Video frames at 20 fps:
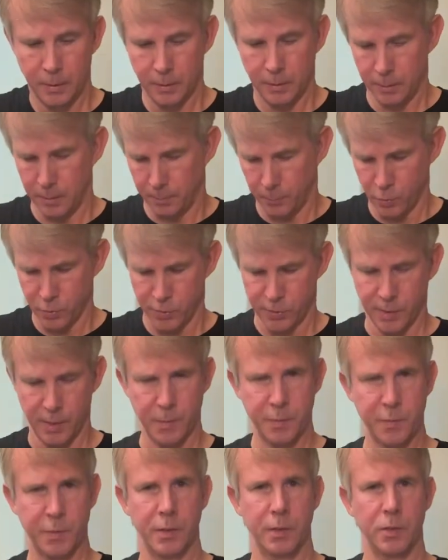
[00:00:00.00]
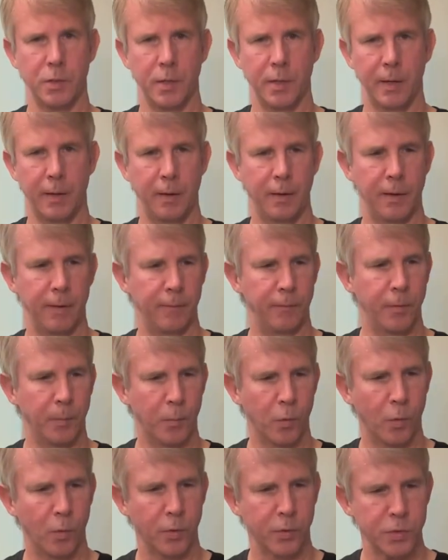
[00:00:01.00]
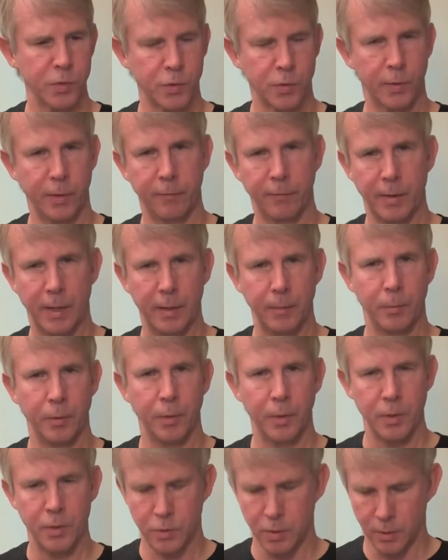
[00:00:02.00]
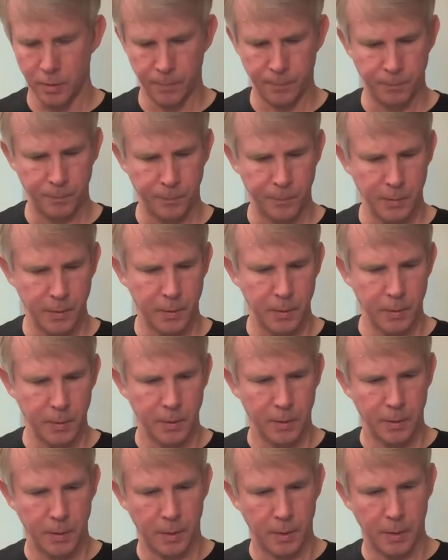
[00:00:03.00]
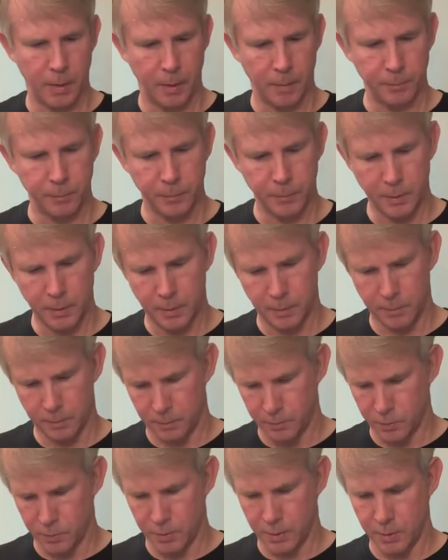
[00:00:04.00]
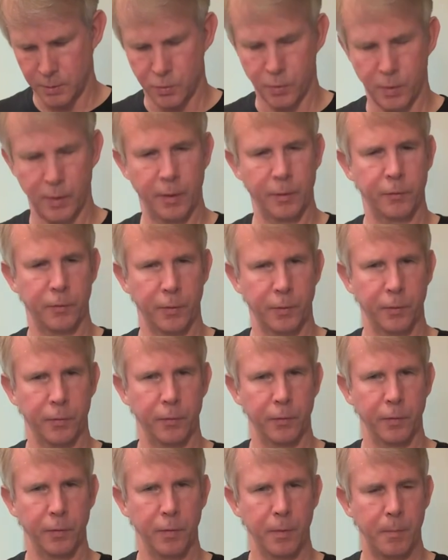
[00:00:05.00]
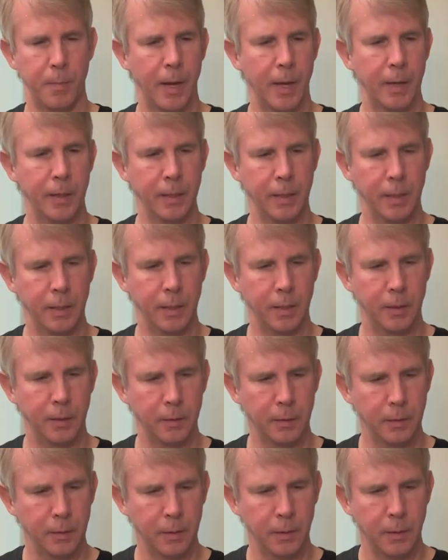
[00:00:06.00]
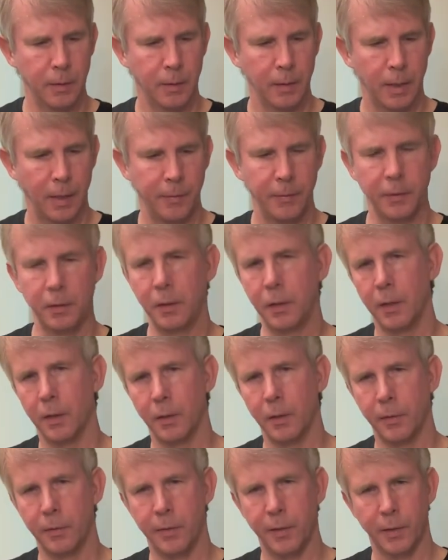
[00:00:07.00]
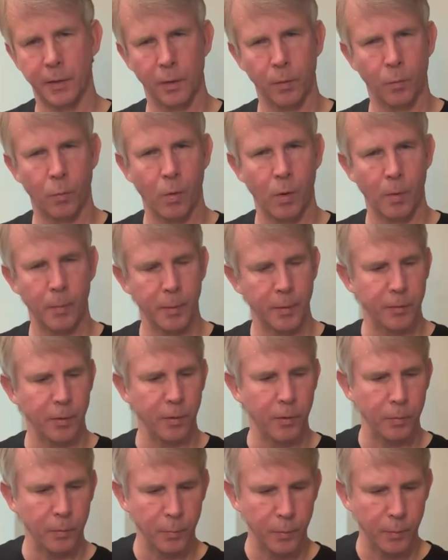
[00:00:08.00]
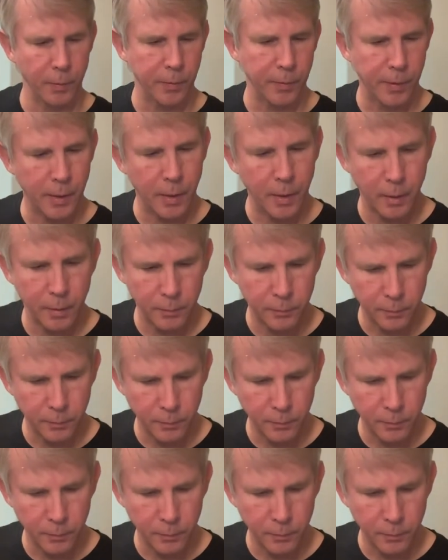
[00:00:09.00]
more substance you have, the more string vibration that transfers through the body, and I think you get a thicker, warmer tone with that.